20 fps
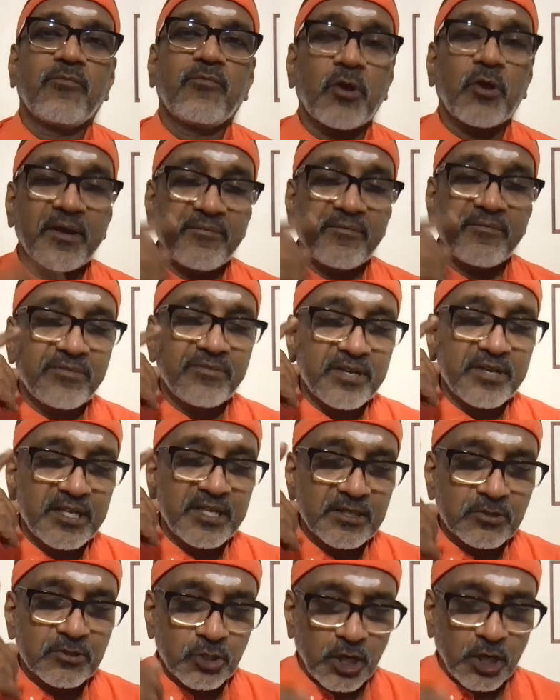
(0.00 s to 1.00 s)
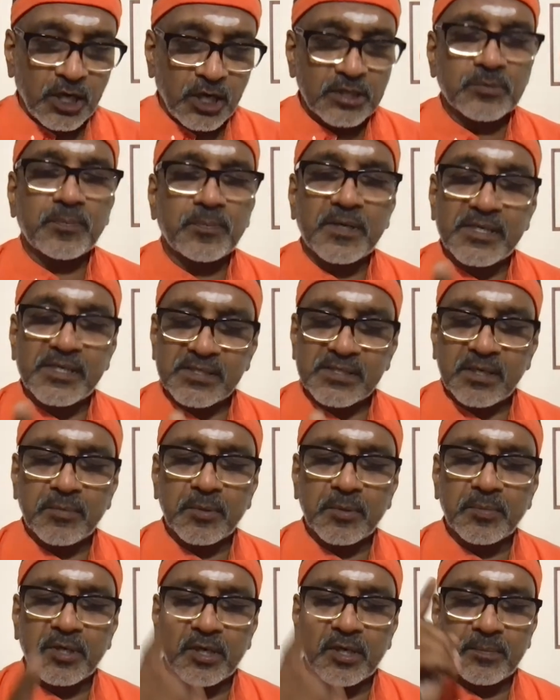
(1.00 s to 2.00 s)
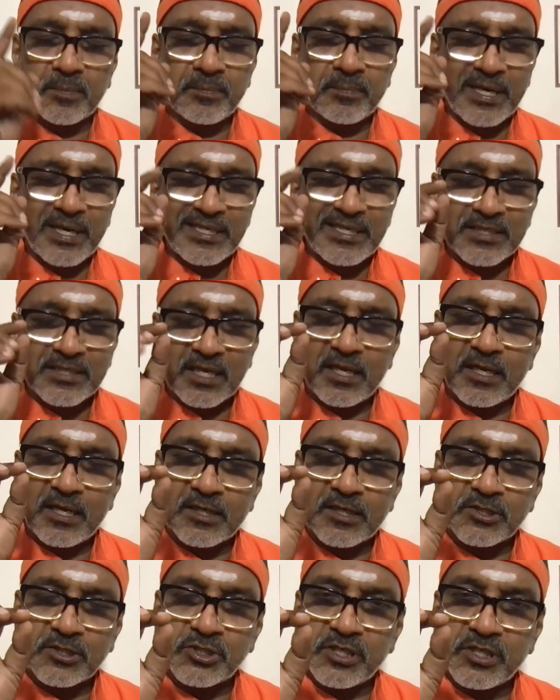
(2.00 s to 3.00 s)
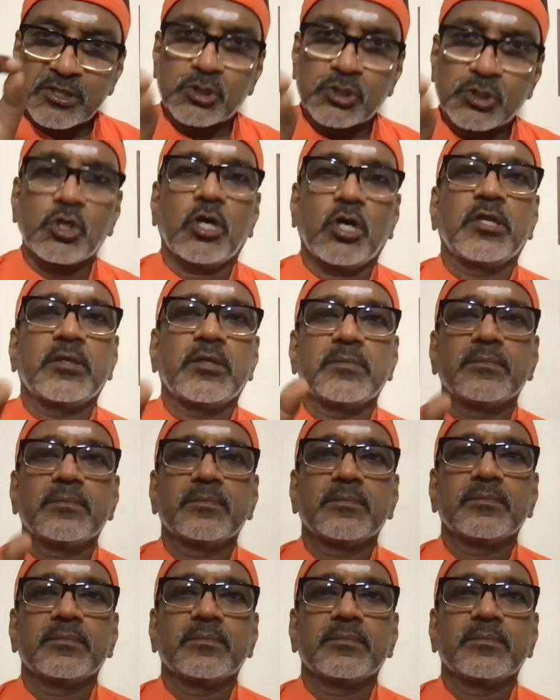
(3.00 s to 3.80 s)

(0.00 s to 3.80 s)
For every thought, please remember, mental energy is gone.